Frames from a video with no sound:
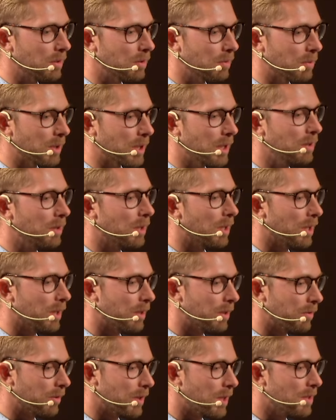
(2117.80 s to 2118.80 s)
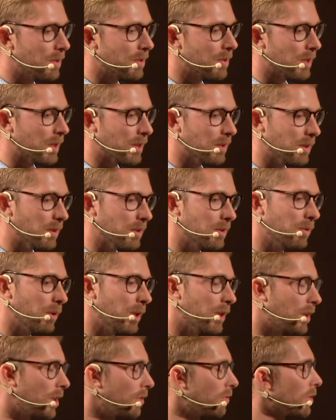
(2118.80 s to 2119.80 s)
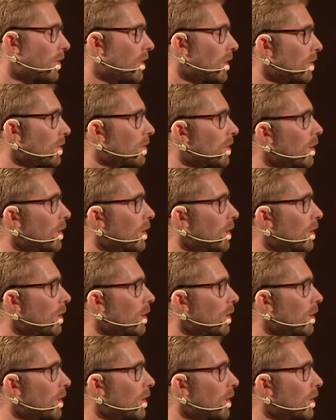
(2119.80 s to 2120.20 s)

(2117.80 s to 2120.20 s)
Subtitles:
within a lot of industries, it's quite difficult